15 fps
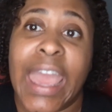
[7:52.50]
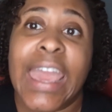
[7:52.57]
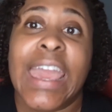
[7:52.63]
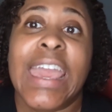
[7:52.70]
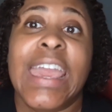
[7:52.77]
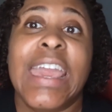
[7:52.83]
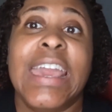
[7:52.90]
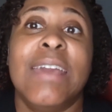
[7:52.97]

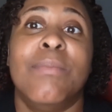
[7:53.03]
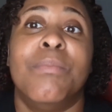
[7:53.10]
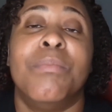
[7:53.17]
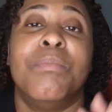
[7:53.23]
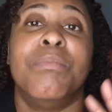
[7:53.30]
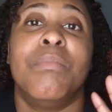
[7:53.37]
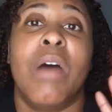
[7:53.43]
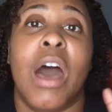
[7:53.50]
He
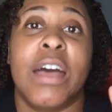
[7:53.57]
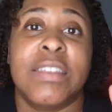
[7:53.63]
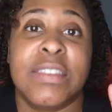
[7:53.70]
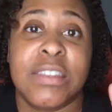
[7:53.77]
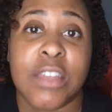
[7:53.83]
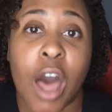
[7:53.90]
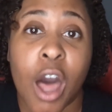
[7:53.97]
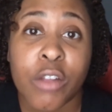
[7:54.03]

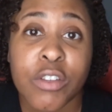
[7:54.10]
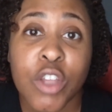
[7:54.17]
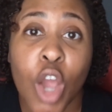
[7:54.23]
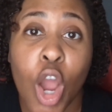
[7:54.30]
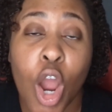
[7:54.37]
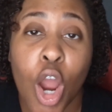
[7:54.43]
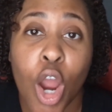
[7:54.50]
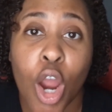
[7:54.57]
assaults
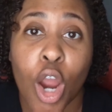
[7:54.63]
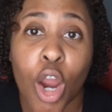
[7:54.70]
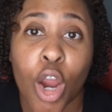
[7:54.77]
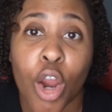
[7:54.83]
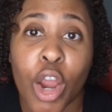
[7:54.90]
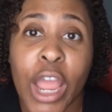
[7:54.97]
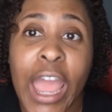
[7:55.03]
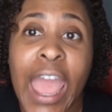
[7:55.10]

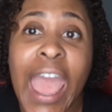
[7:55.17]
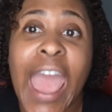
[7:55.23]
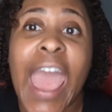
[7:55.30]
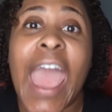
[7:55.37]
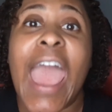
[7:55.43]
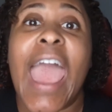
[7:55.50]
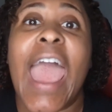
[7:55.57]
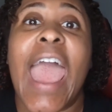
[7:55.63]
her,
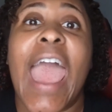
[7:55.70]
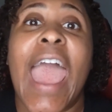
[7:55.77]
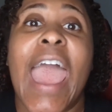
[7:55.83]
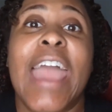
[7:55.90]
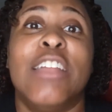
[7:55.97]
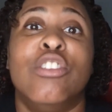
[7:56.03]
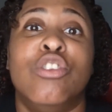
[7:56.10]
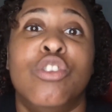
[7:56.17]

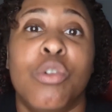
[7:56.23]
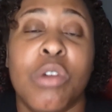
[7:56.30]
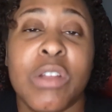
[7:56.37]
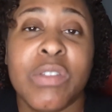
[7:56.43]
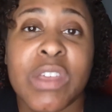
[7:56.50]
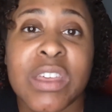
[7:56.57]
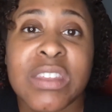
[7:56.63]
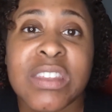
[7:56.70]
and
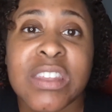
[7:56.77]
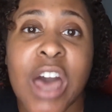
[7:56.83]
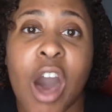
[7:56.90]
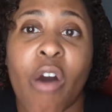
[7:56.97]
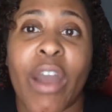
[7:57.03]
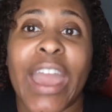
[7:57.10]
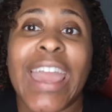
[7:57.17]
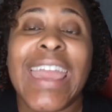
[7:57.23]
during the
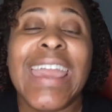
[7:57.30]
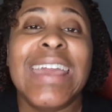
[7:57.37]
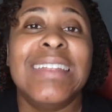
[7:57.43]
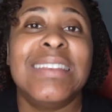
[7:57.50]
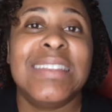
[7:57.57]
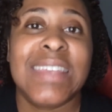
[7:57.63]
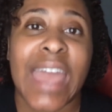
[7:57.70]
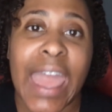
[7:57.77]
assault,
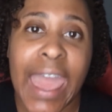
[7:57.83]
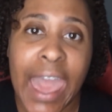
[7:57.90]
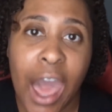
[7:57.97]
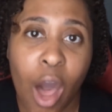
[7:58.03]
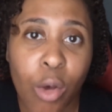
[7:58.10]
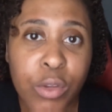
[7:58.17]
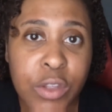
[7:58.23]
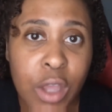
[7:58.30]
he
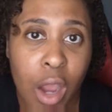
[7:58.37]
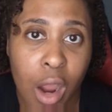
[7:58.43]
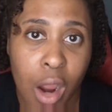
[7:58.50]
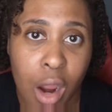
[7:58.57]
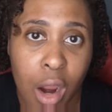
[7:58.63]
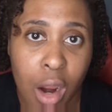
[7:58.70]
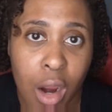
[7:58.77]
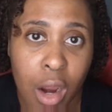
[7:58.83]
tells
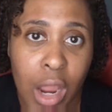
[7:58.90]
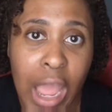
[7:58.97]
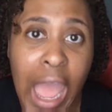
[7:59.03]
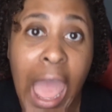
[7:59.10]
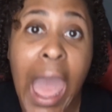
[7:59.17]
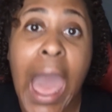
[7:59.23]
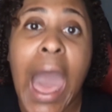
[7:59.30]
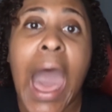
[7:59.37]
her,
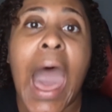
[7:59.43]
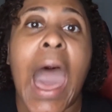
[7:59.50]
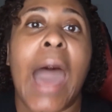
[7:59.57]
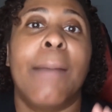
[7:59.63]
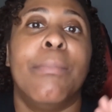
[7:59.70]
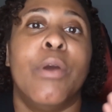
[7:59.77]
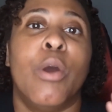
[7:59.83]
I've